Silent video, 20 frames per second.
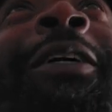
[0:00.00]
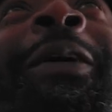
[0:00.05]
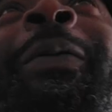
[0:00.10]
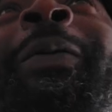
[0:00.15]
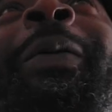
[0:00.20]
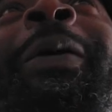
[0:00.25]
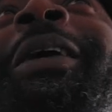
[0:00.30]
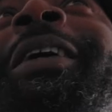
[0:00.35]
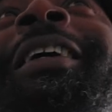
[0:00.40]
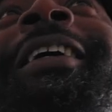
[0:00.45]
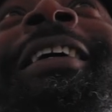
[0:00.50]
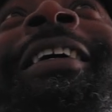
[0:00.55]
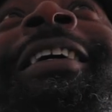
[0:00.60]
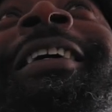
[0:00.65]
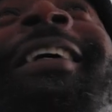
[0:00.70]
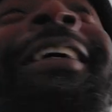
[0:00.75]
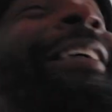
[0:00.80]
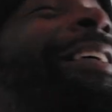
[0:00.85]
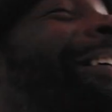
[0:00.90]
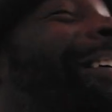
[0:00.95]
your work.
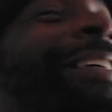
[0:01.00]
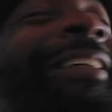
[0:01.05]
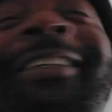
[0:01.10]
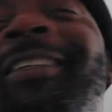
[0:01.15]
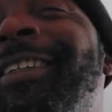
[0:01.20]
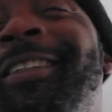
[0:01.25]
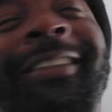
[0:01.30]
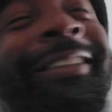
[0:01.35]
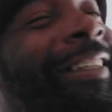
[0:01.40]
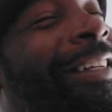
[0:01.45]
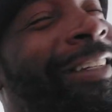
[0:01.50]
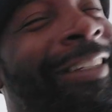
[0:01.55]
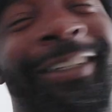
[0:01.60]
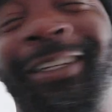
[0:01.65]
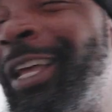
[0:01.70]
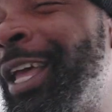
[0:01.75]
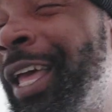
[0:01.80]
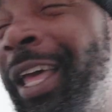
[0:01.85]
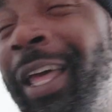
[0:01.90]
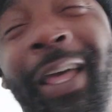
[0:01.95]
I'm
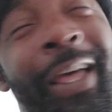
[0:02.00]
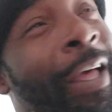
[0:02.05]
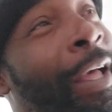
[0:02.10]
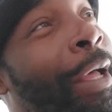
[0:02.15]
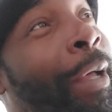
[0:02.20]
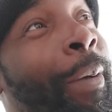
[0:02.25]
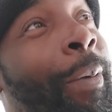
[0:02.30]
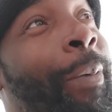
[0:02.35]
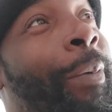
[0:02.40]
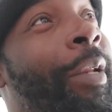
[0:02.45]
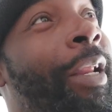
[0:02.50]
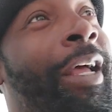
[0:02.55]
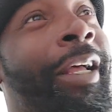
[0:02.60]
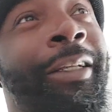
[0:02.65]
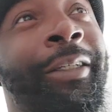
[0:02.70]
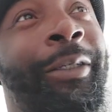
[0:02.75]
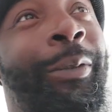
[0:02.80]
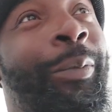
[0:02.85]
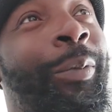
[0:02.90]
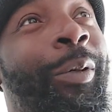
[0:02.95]

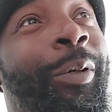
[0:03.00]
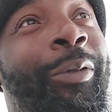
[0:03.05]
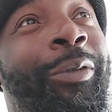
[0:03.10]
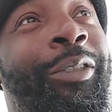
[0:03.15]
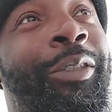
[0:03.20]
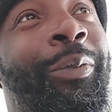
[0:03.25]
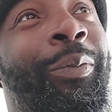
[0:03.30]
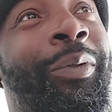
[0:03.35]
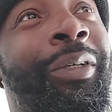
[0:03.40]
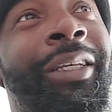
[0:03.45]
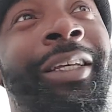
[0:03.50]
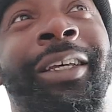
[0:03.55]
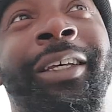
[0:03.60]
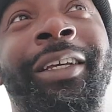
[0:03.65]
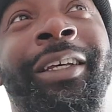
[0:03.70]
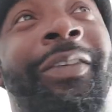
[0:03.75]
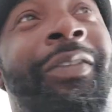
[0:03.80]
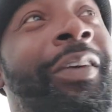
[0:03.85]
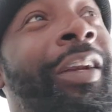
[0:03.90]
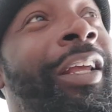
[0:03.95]
not supposed to be
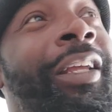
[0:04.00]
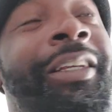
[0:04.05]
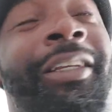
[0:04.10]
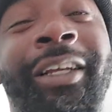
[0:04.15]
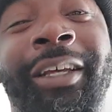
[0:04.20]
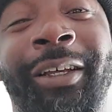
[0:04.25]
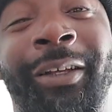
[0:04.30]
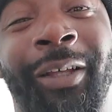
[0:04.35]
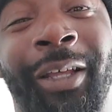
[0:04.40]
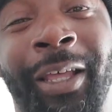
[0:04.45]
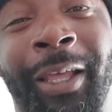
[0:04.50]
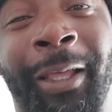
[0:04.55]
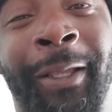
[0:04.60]
here right now.